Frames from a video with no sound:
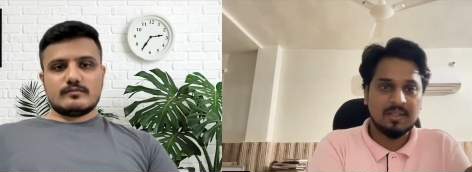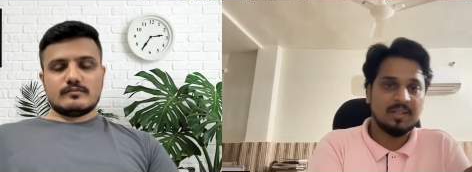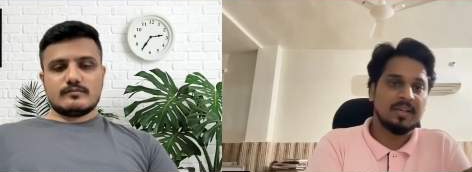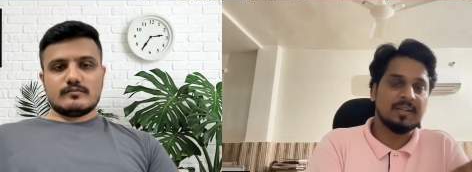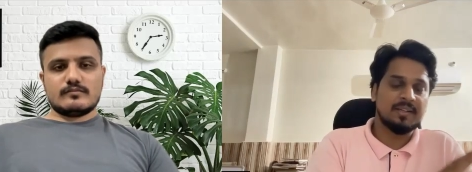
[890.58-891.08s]

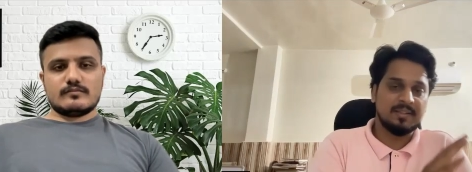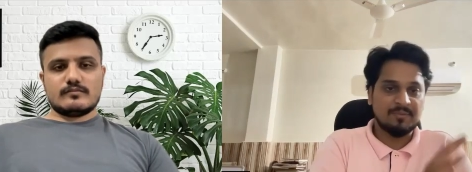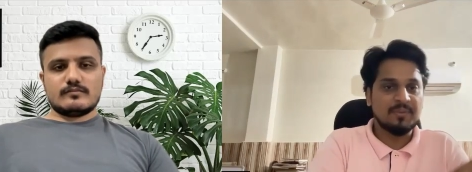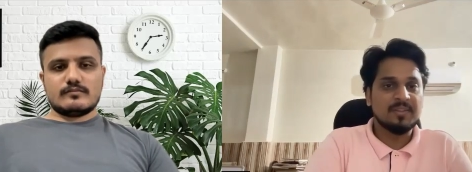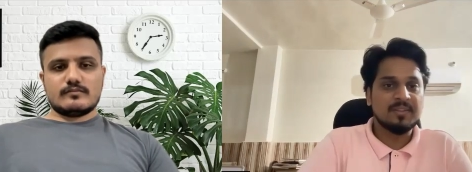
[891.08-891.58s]
Speaker 1: there? Like, is
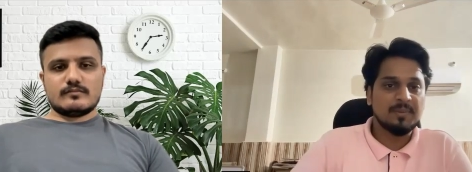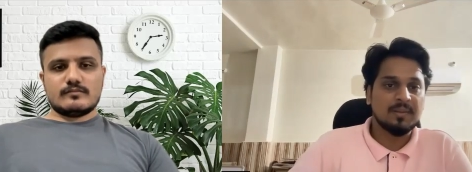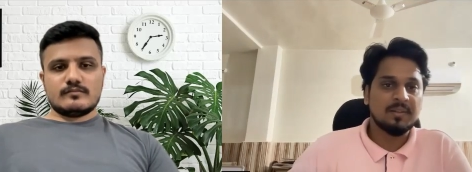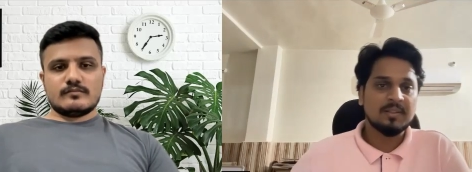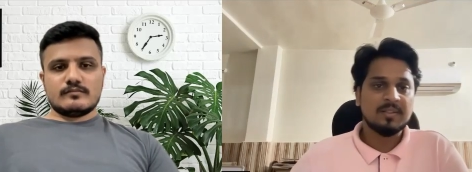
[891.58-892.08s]
it
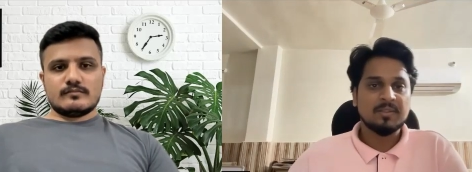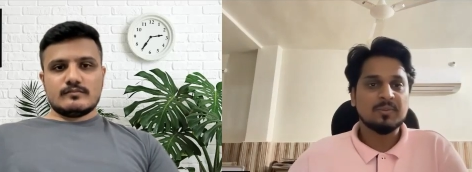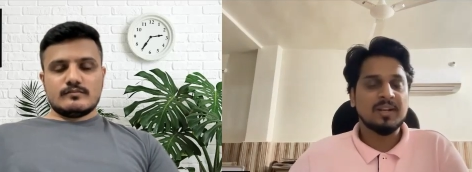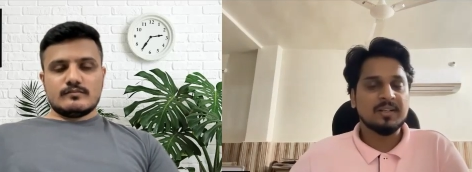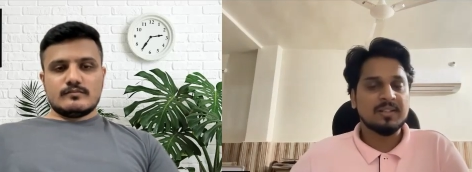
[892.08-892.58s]
feasible
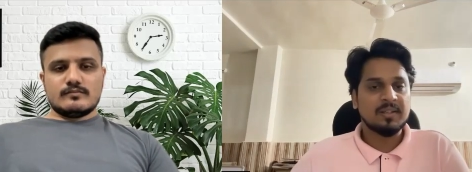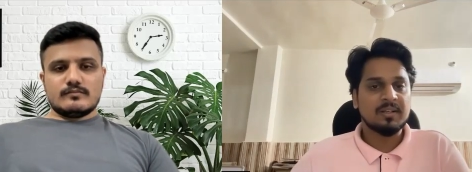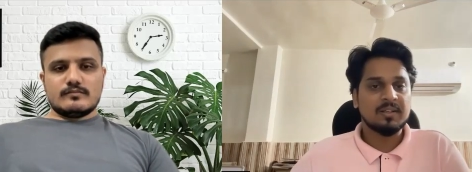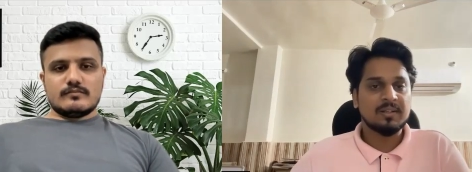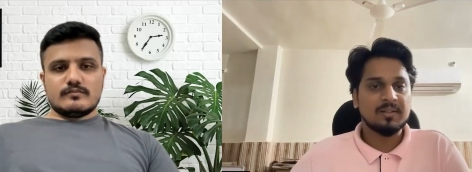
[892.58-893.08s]
to get
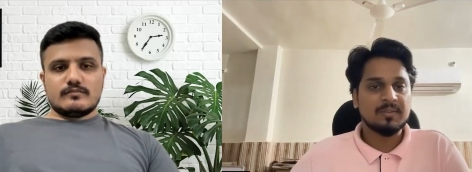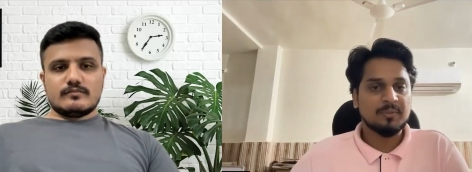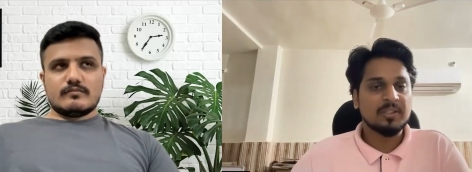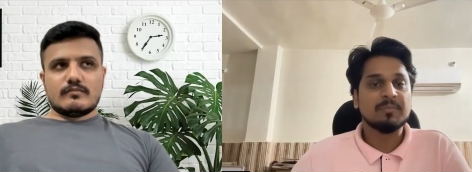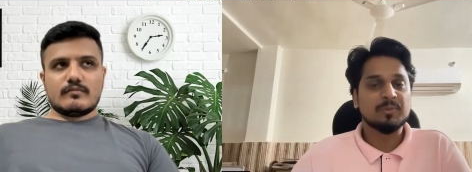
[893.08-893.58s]
uh,
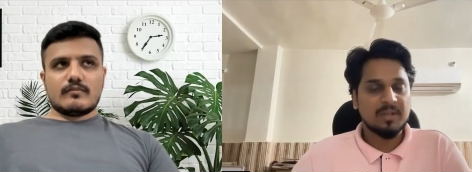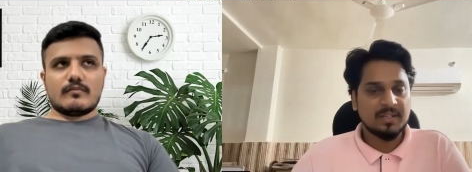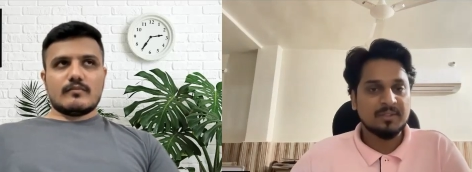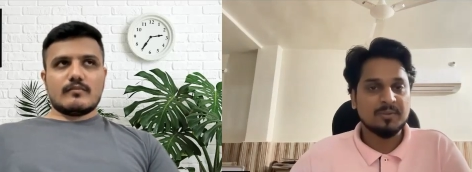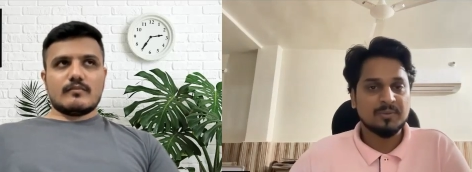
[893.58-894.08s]
for them to
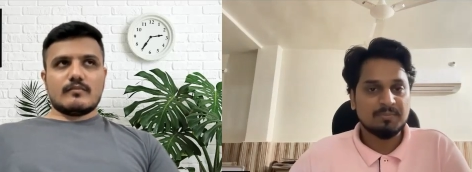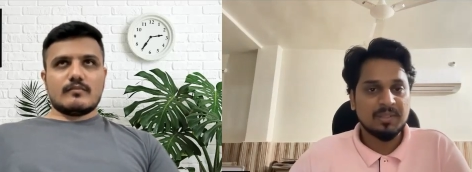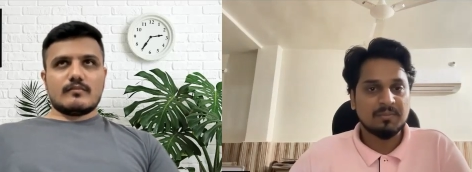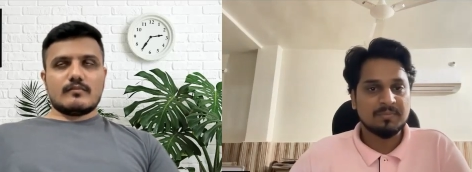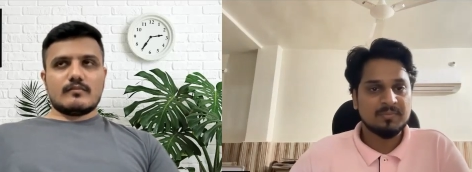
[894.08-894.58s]
get into
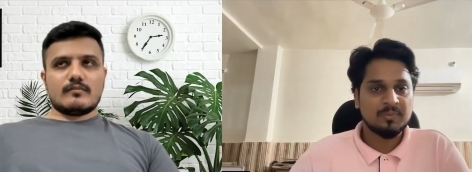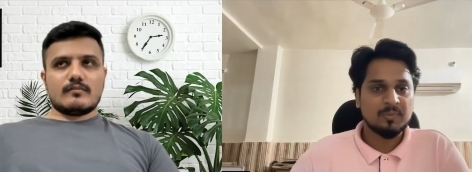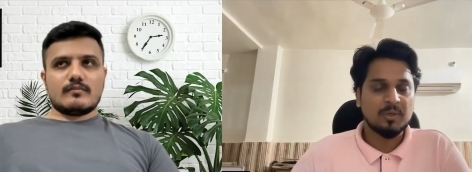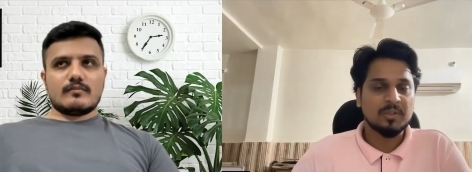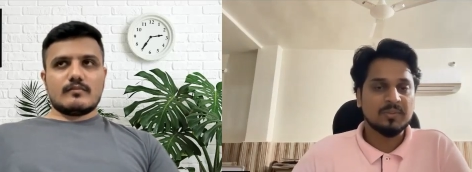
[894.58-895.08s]
P M?
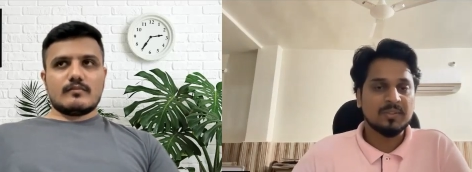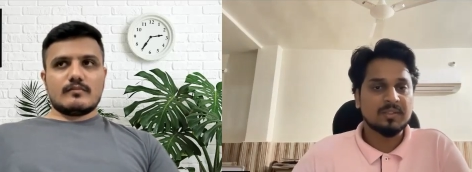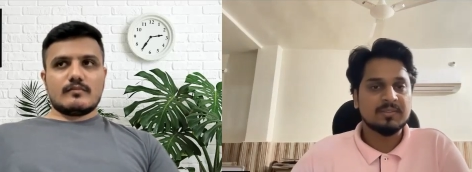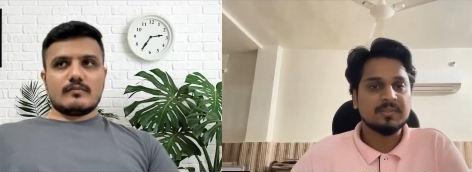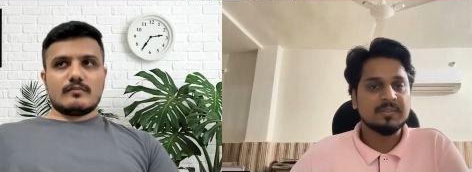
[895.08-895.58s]
What do you
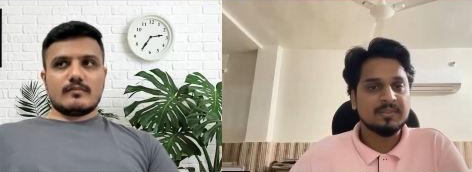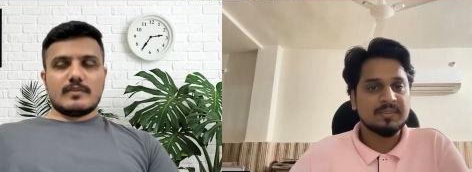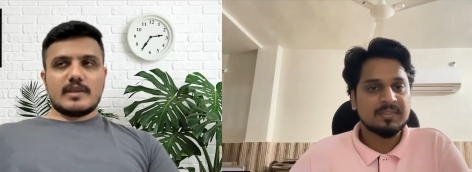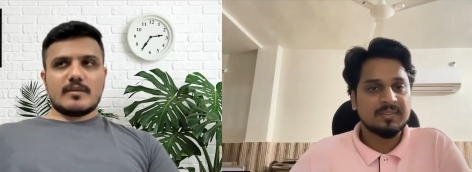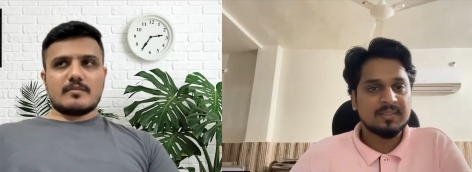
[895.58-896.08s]
think?
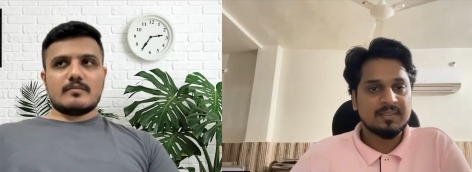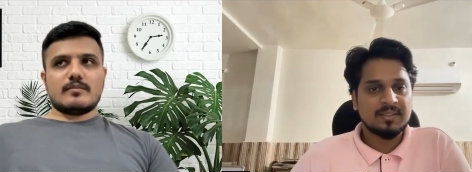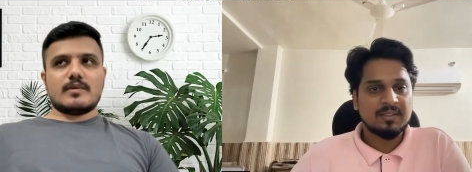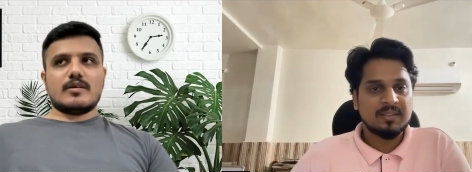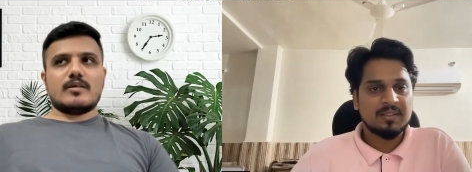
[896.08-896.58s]

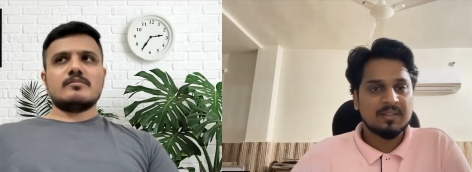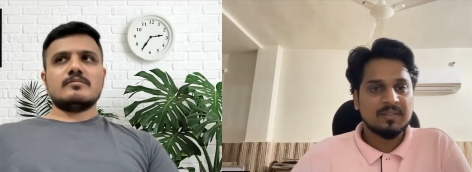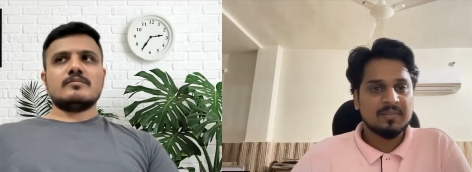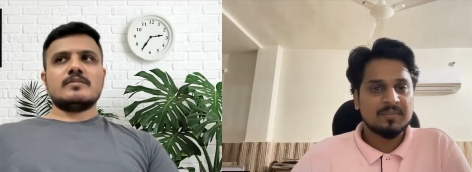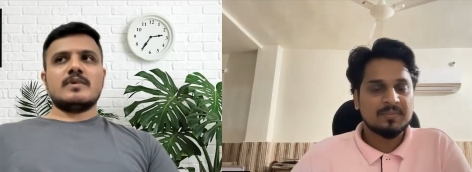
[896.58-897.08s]

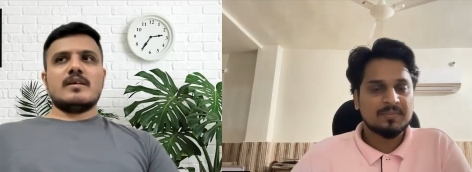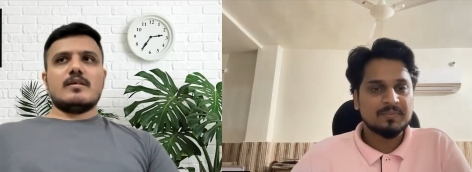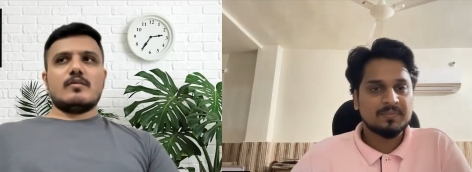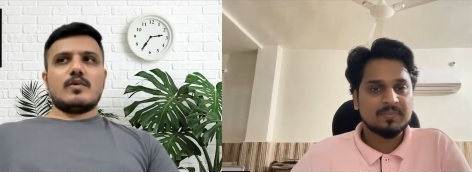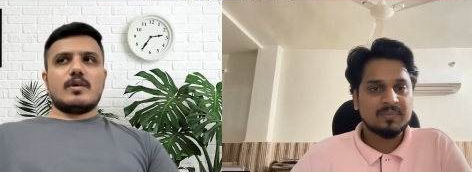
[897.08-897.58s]
Speaker 2: Um,
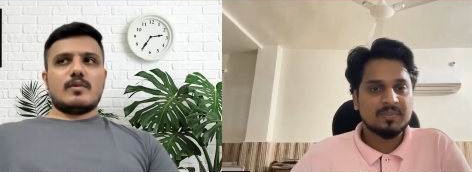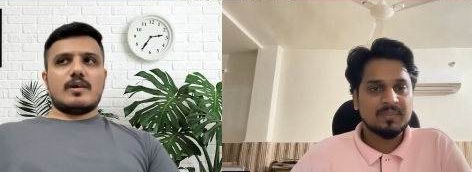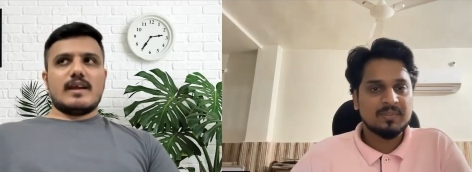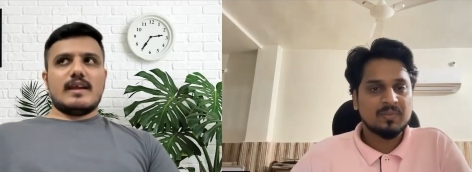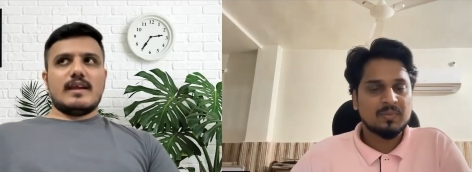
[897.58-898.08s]
what what
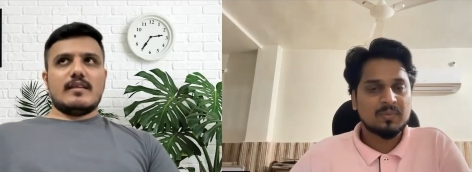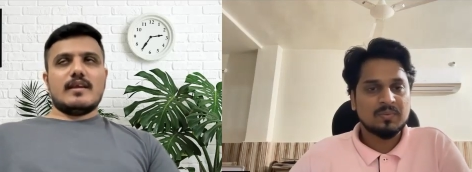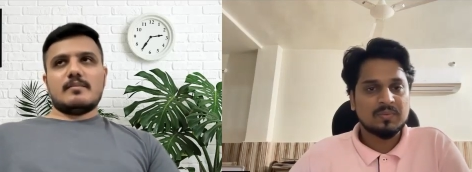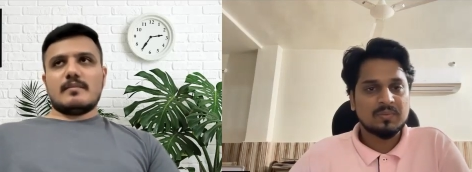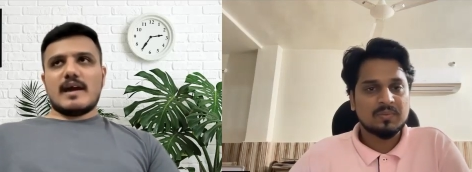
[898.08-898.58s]
I
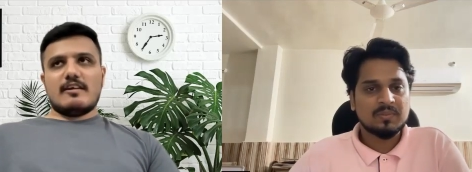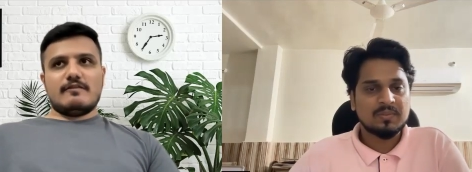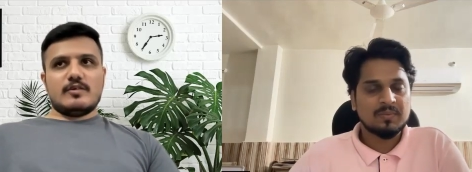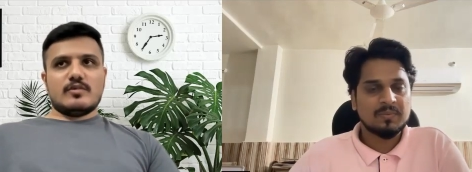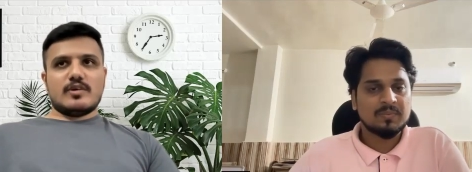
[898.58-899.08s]
like my
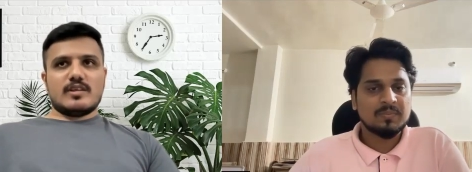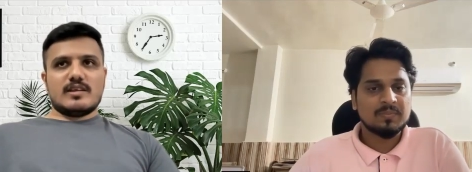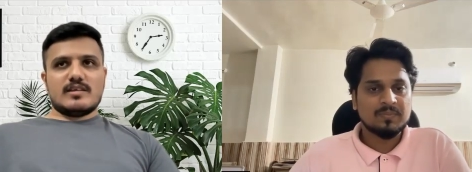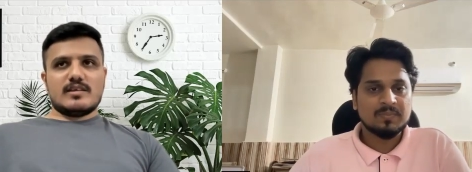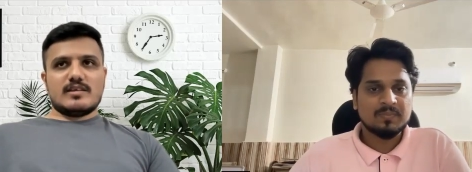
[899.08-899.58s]
view on
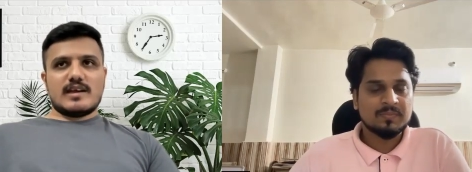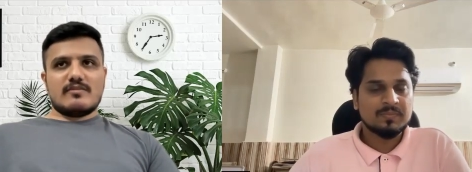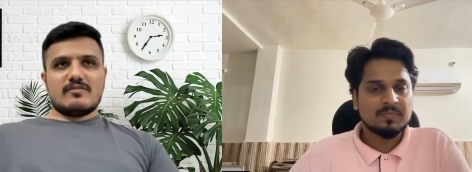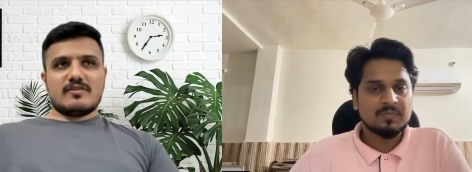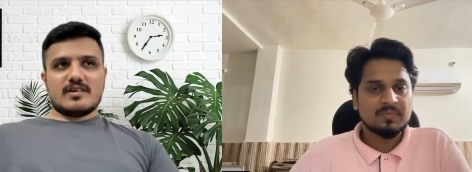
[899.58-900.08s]
this is that
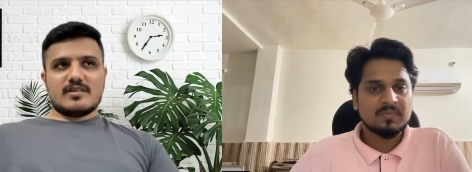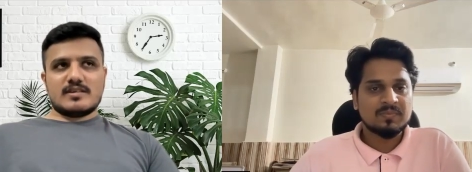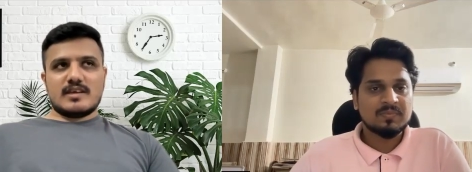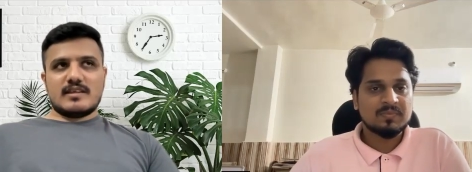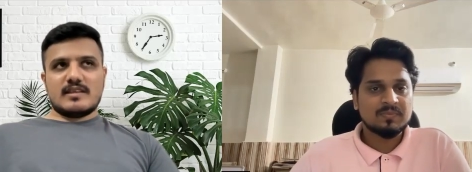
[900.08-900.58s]

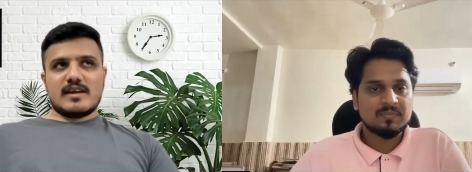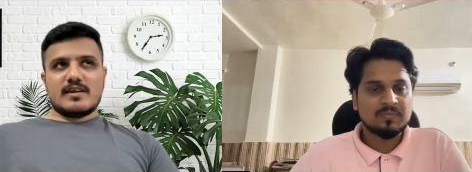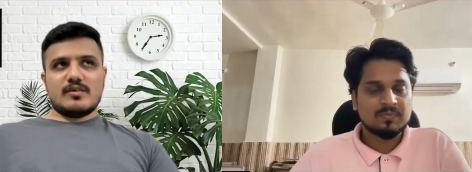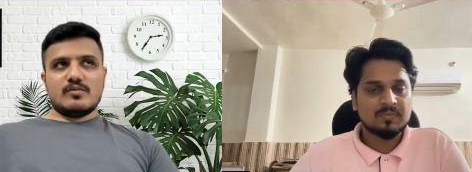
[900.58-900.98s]
first thing that you